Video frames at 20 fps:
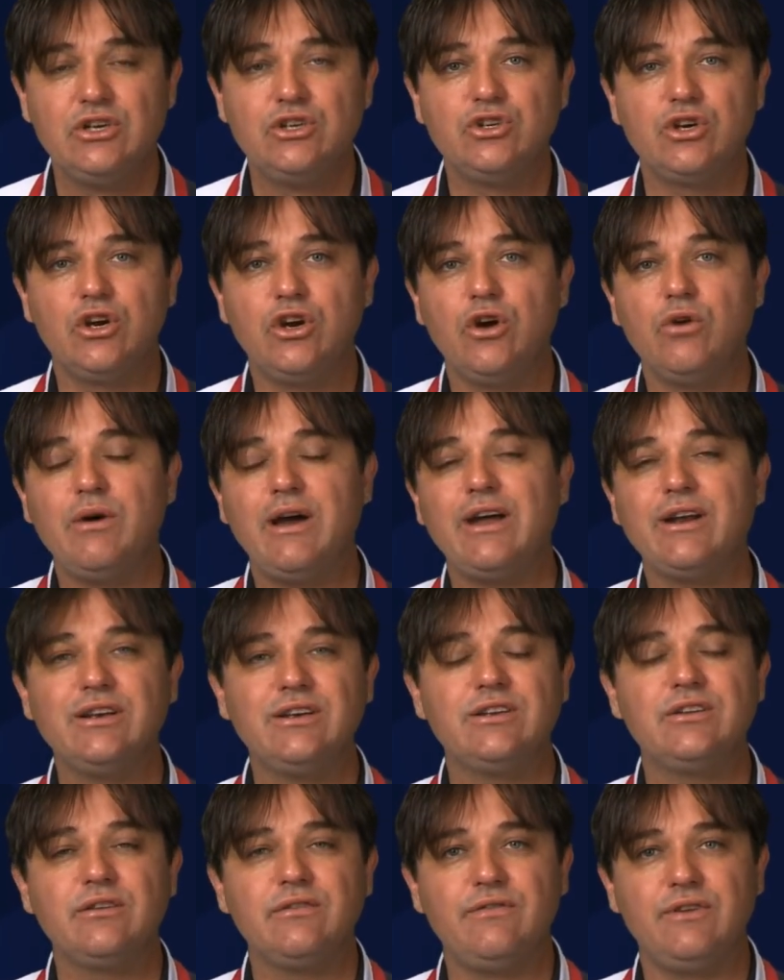to go out
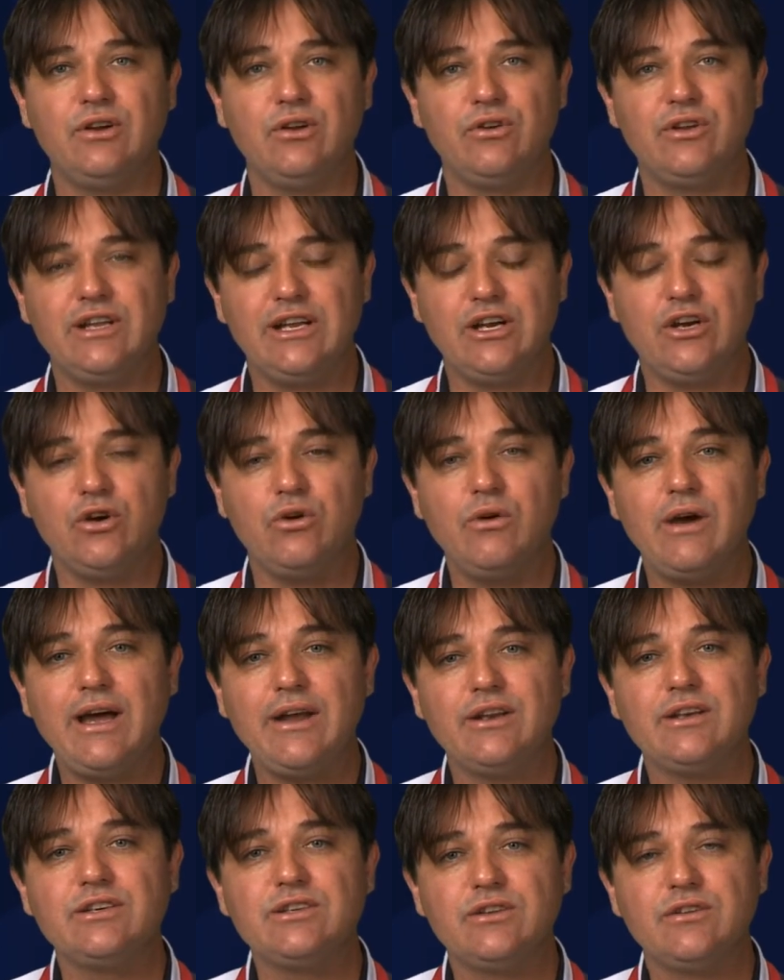into the field, and they go
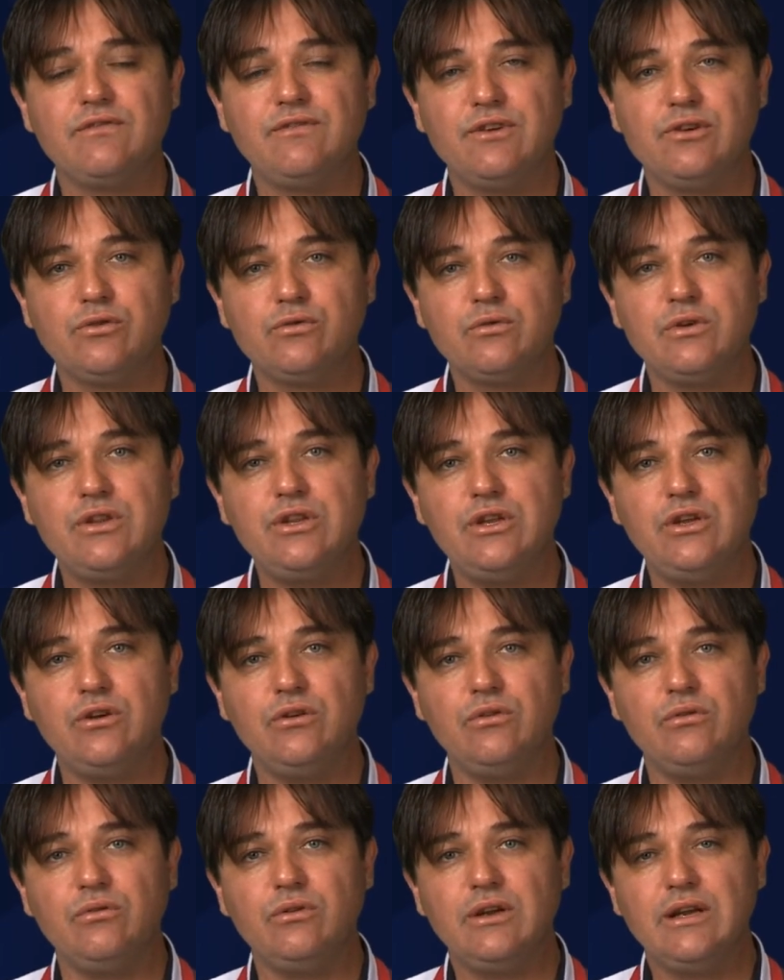out into the field with
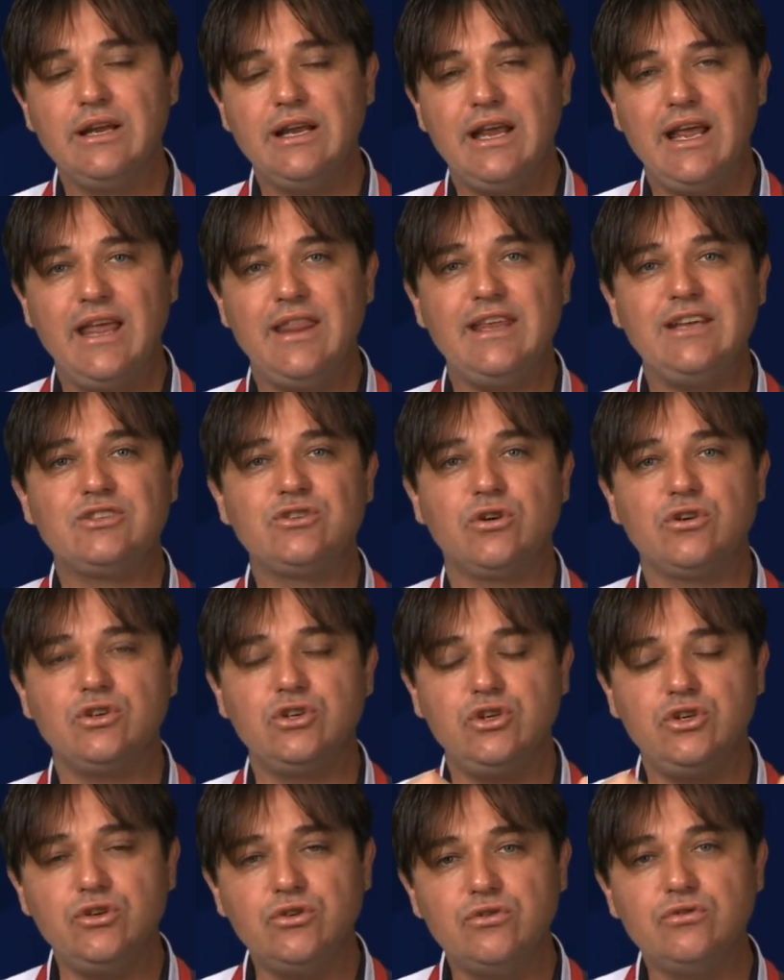you, and they start
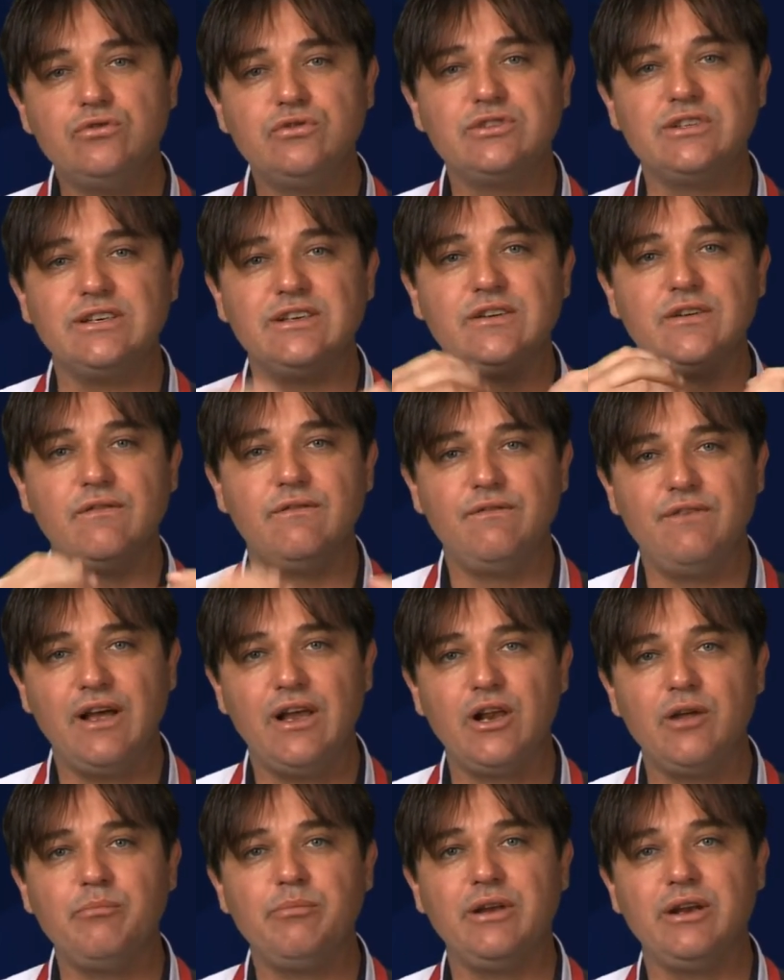to use and
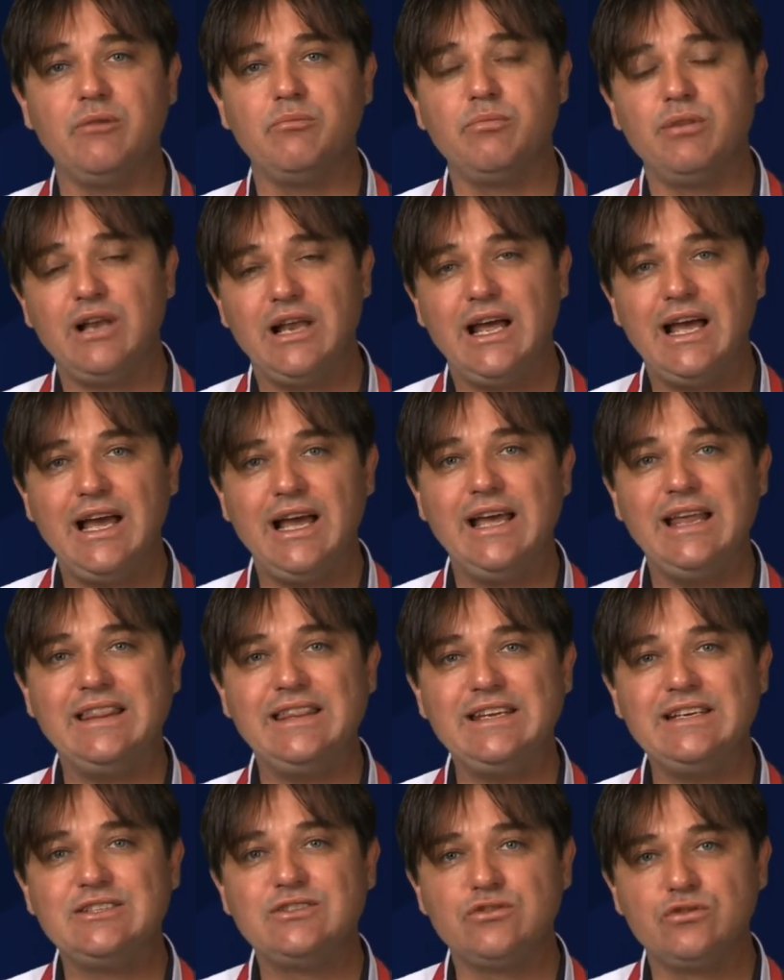develop and apply
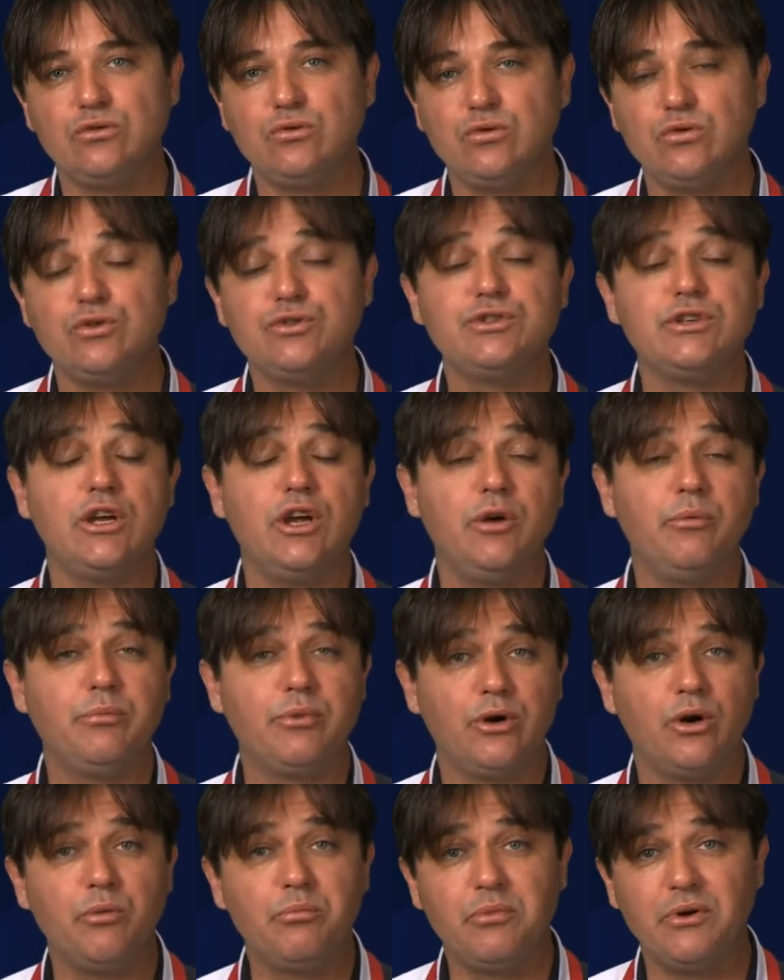these tools
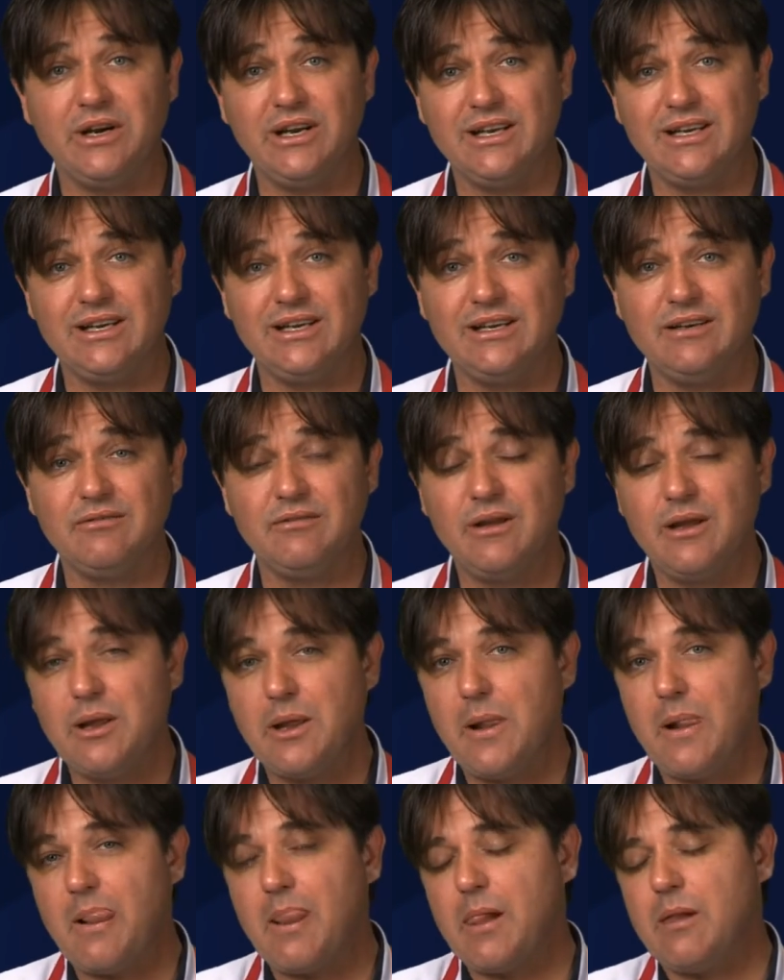appropriately.
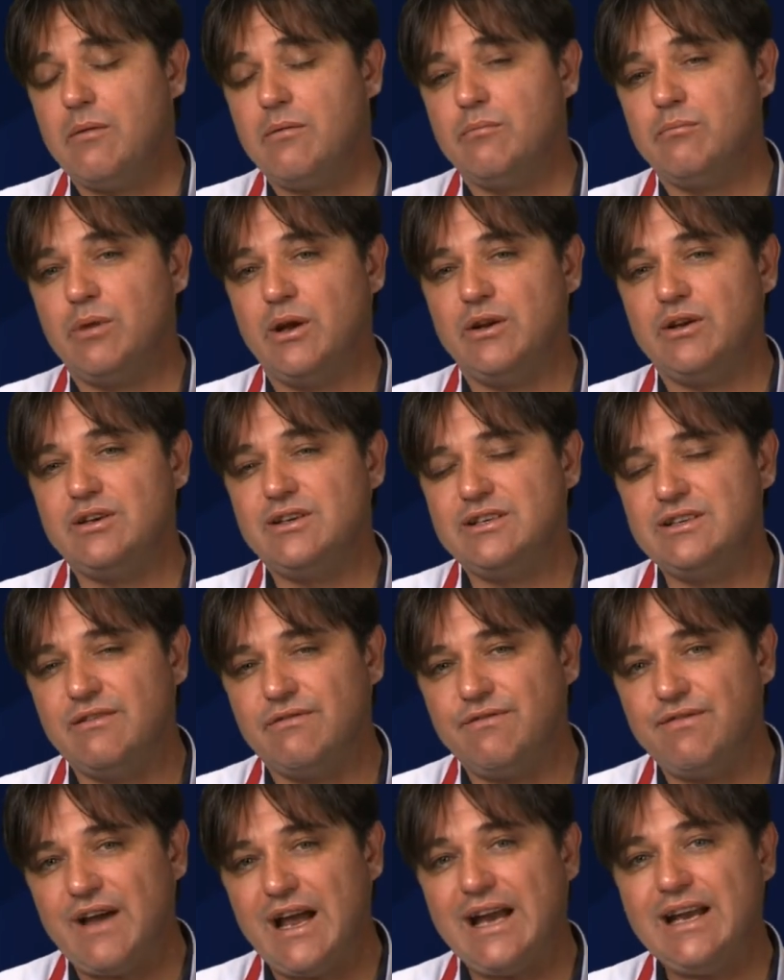But
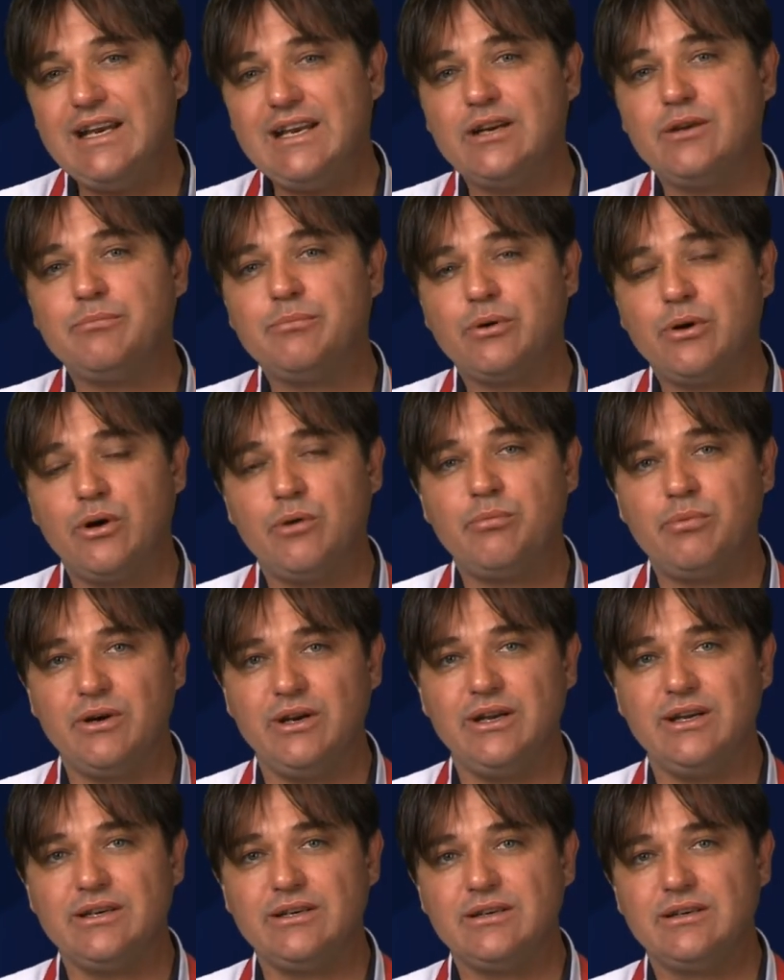defining
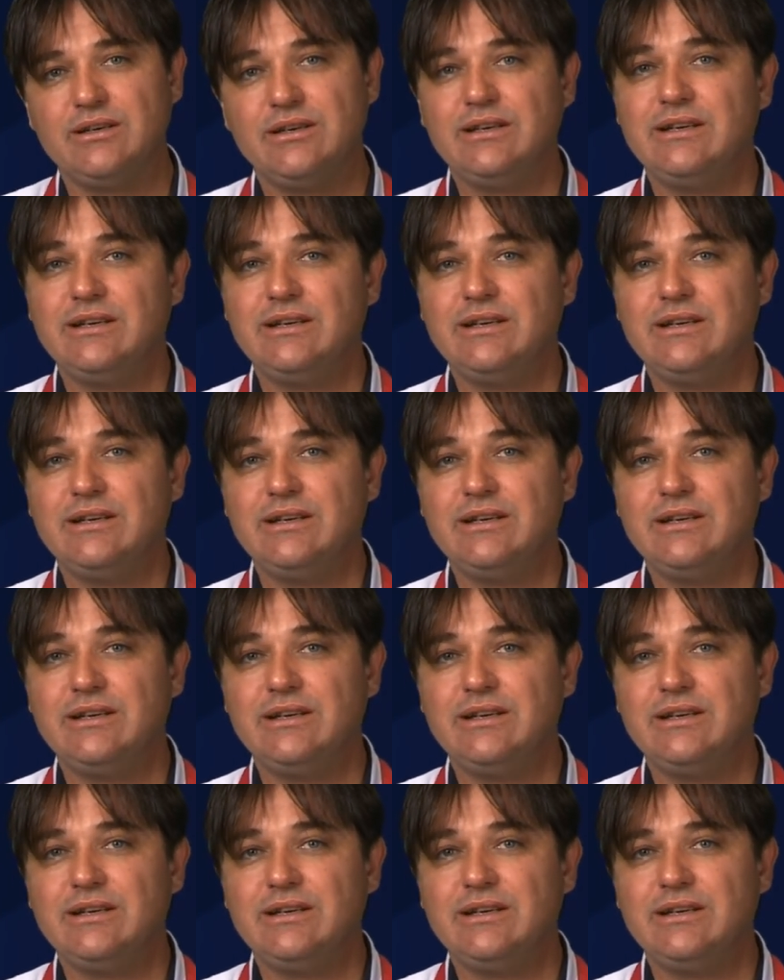appropriate